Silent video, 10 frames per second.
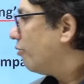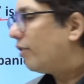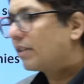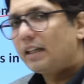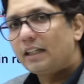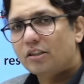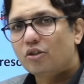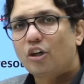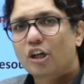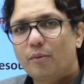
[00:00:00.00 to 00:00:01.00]
First, let's
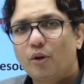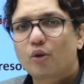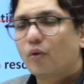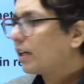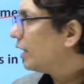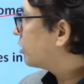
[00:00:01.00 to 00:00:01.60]
talk about what is